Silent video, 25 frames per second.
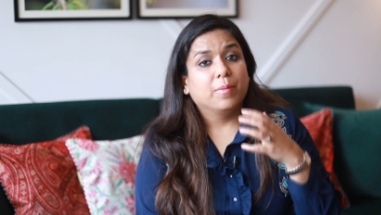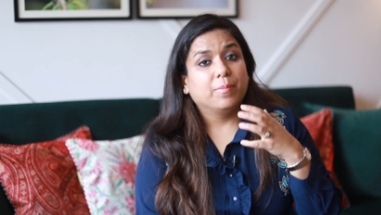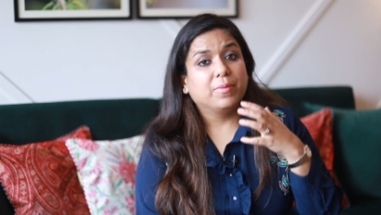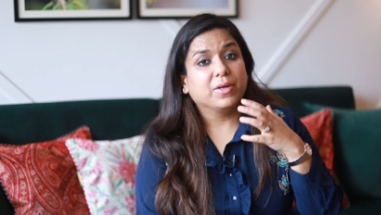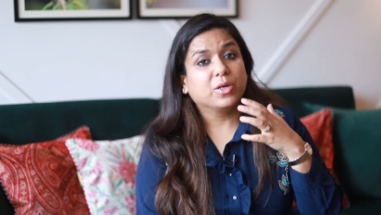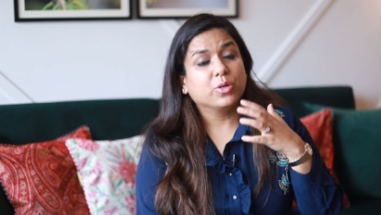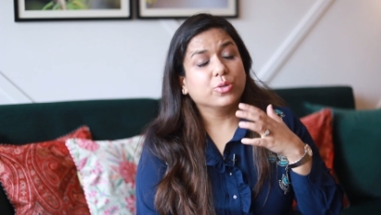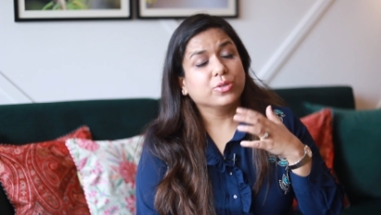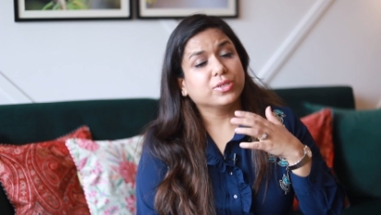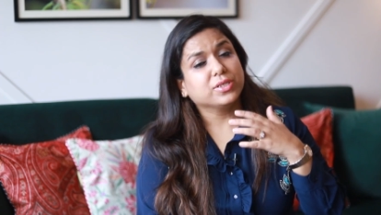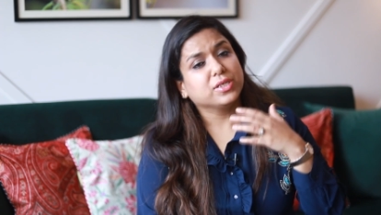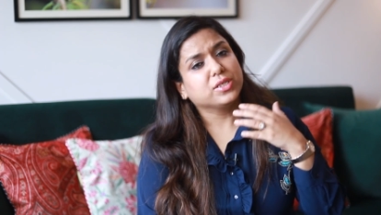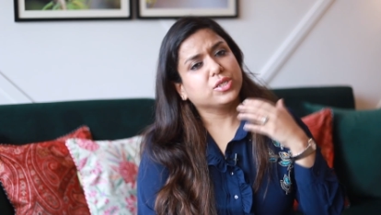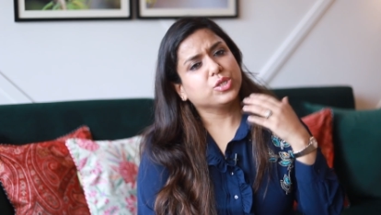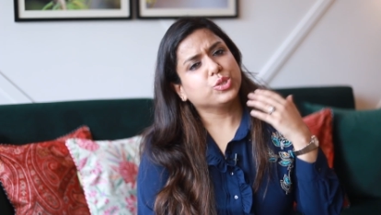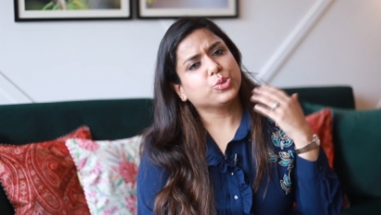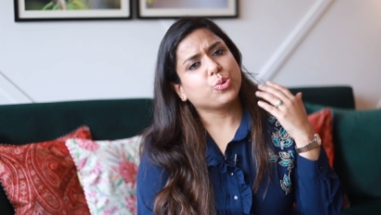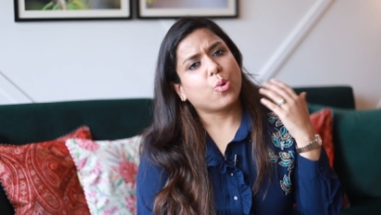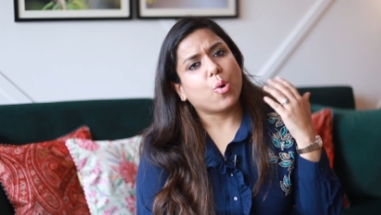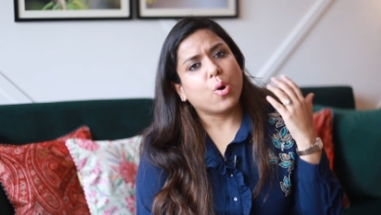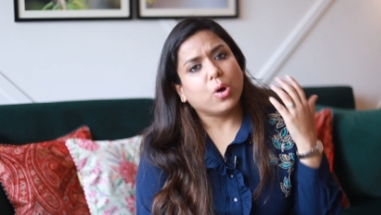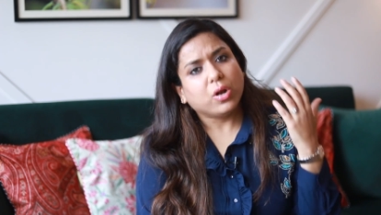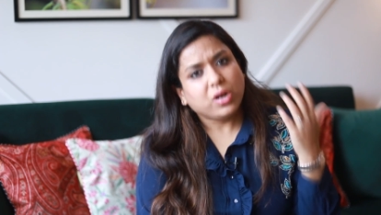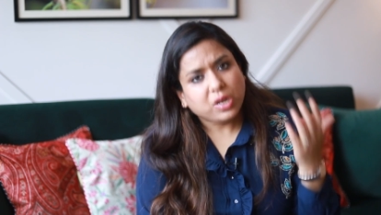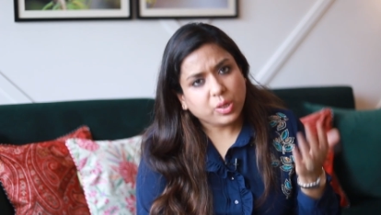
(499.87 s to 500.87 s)
because it is
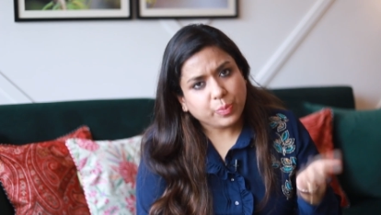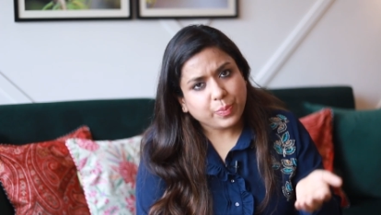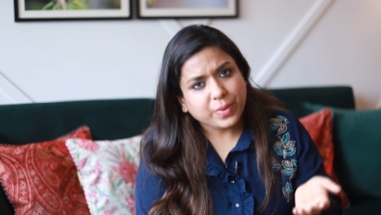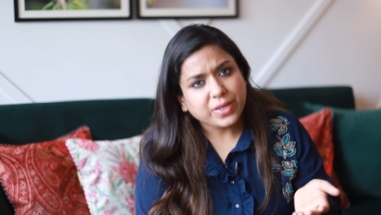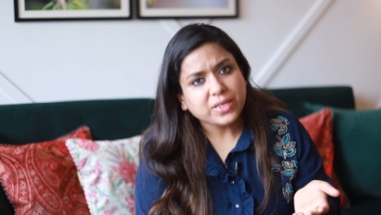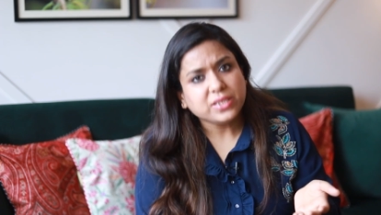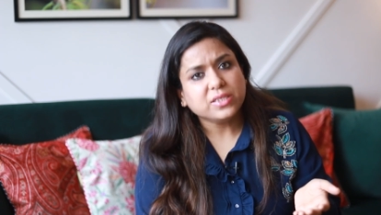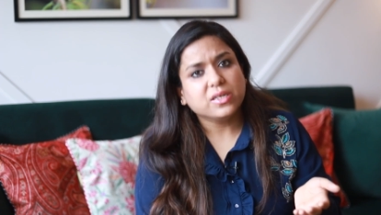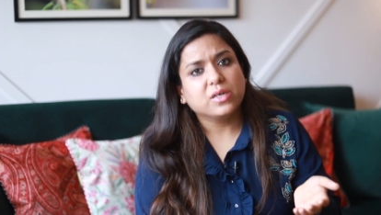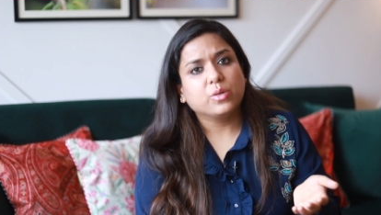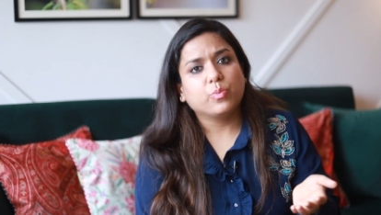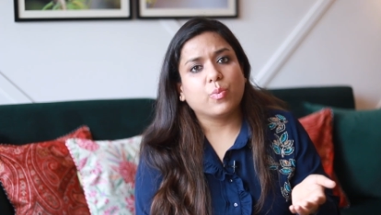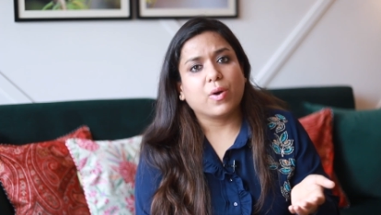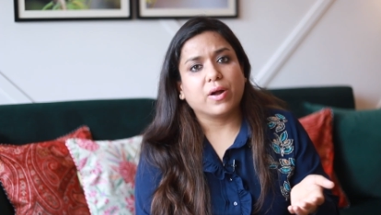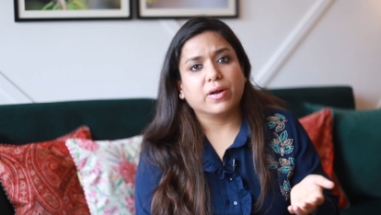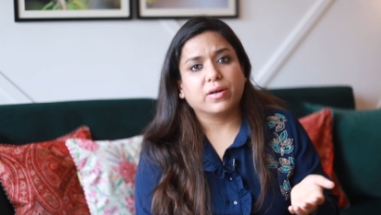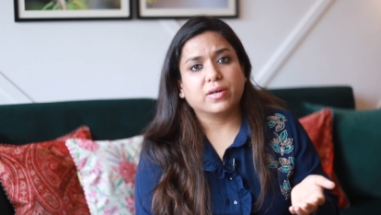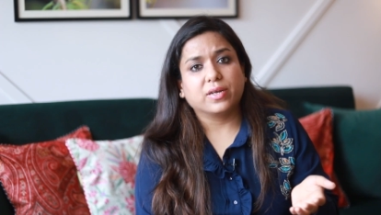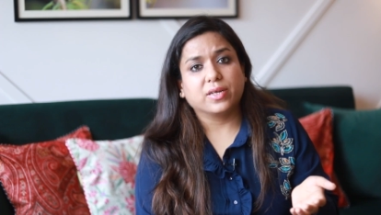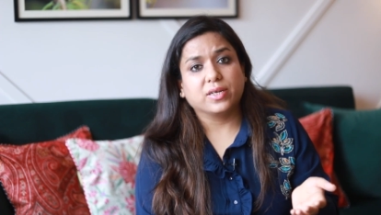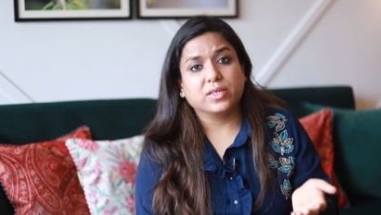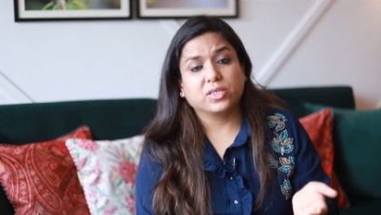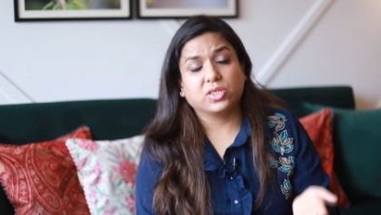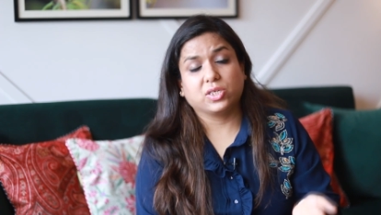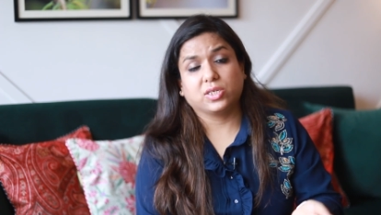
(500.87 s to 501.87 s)
always
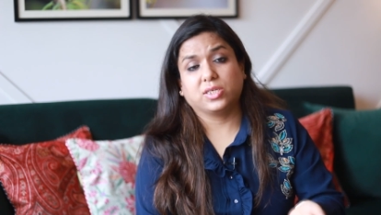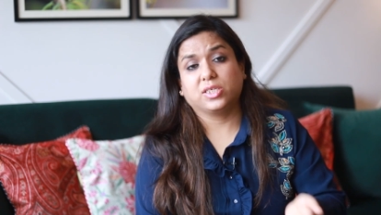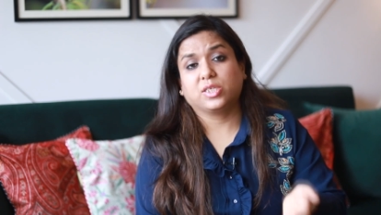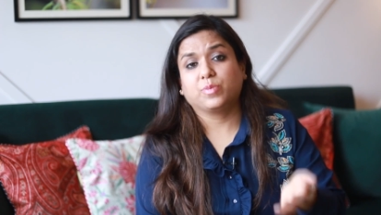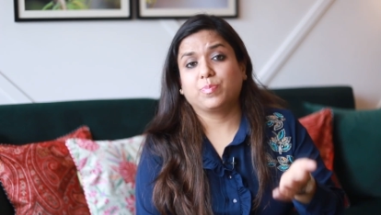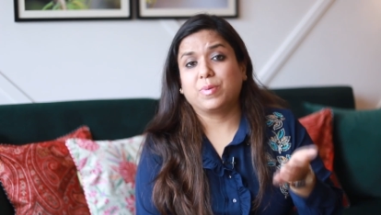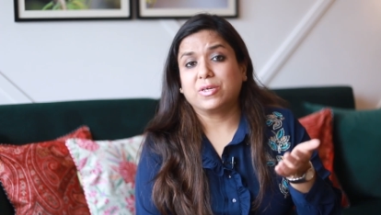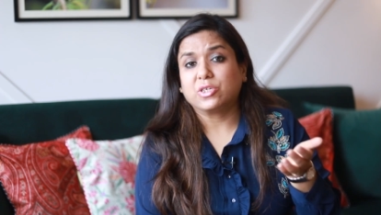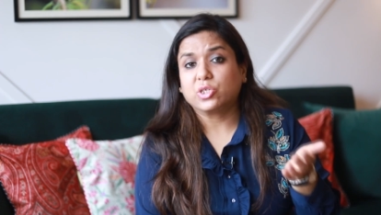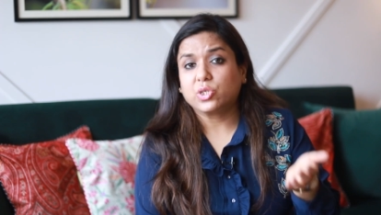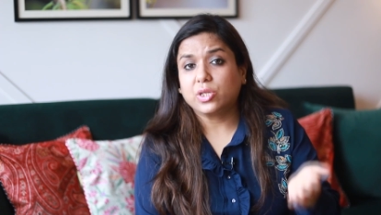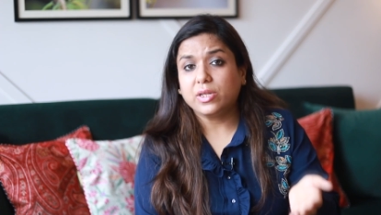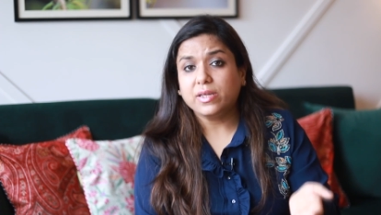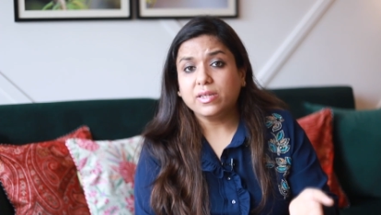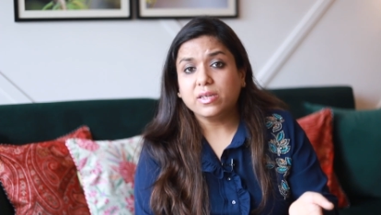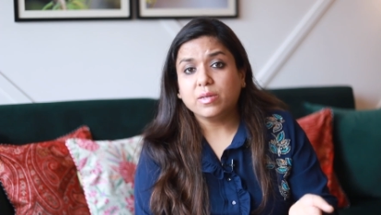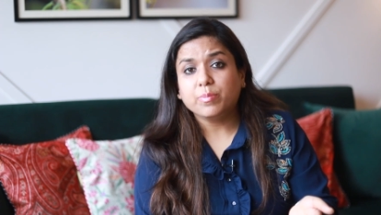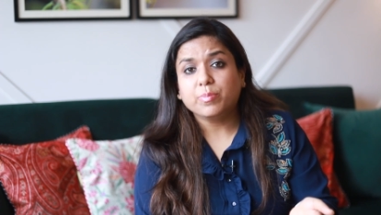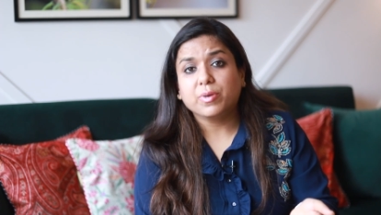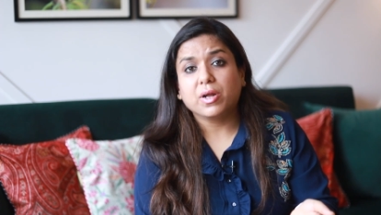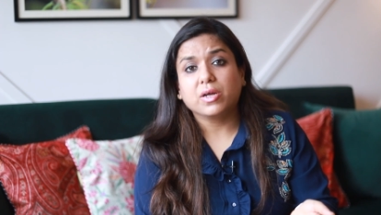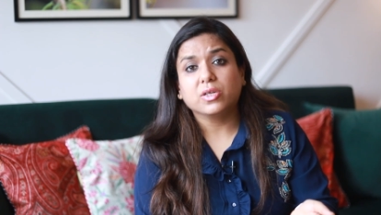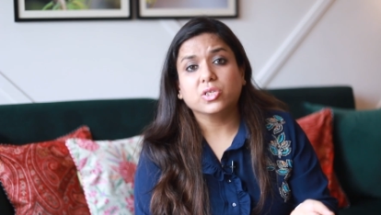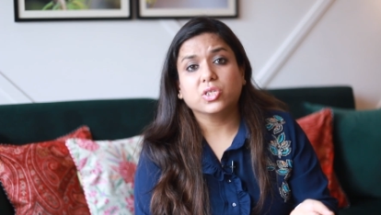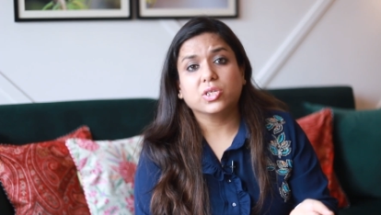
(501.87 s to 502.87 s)
advantageous, especially in a
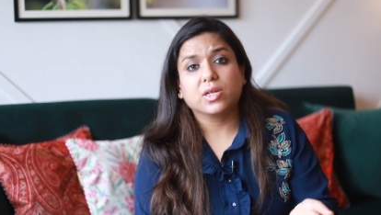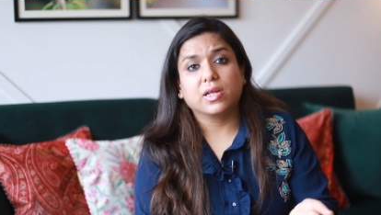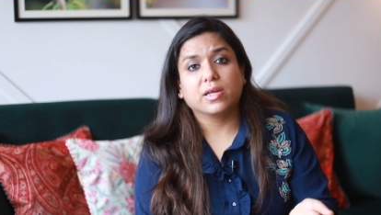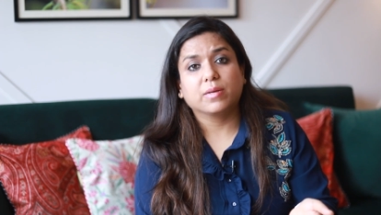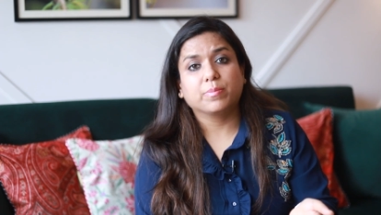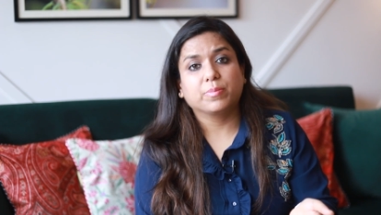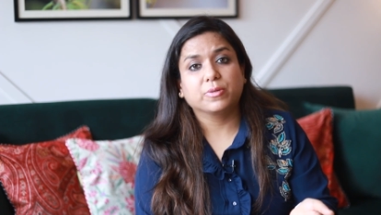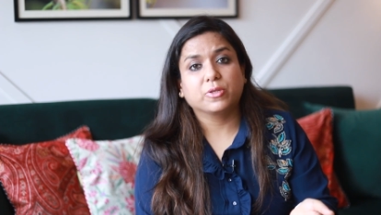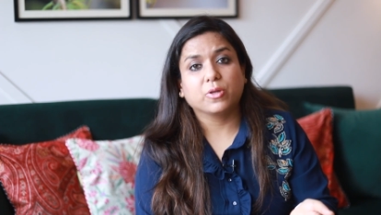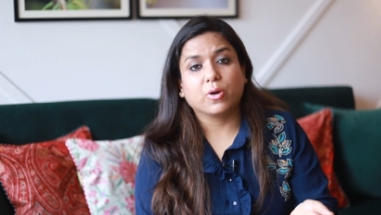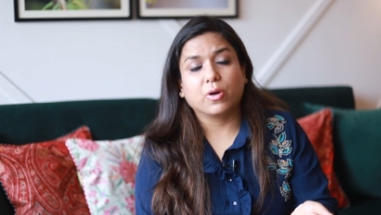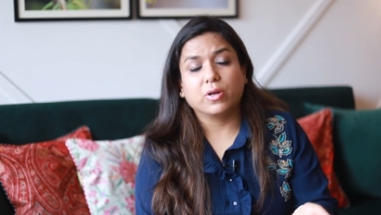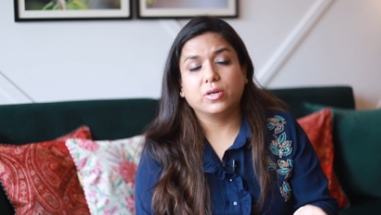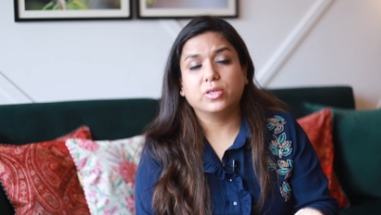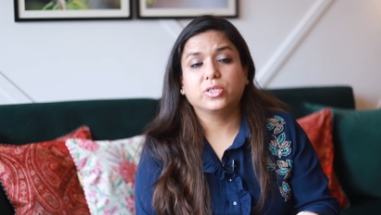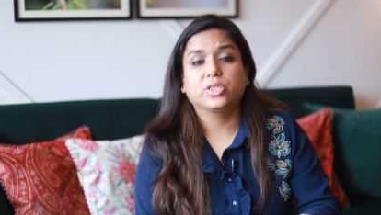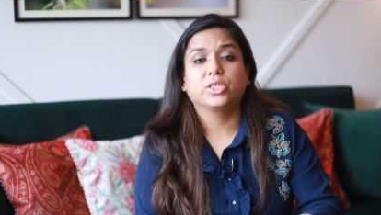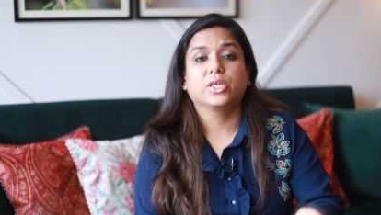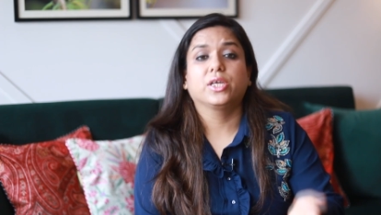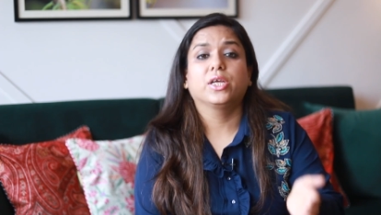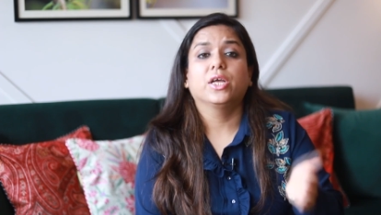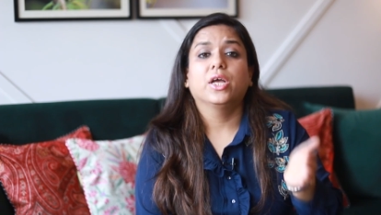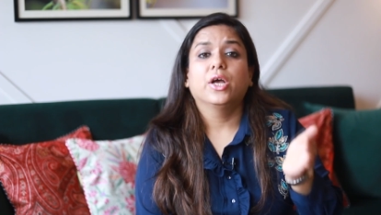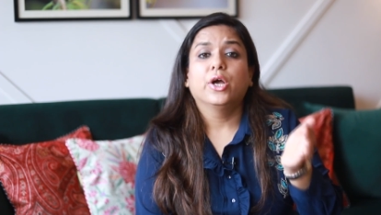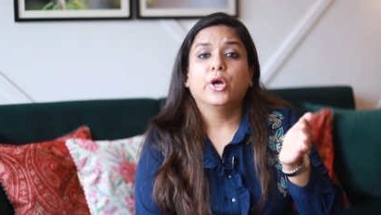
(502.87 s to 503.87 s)
branch like
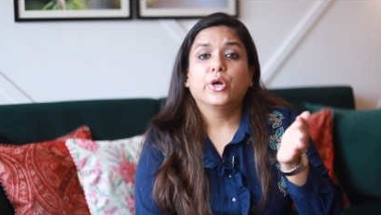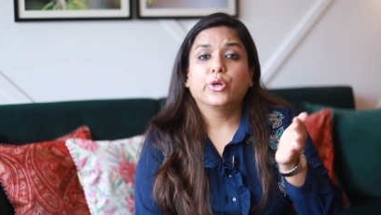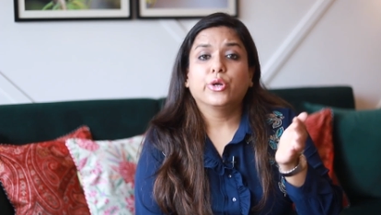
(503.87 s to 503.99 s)
pathology,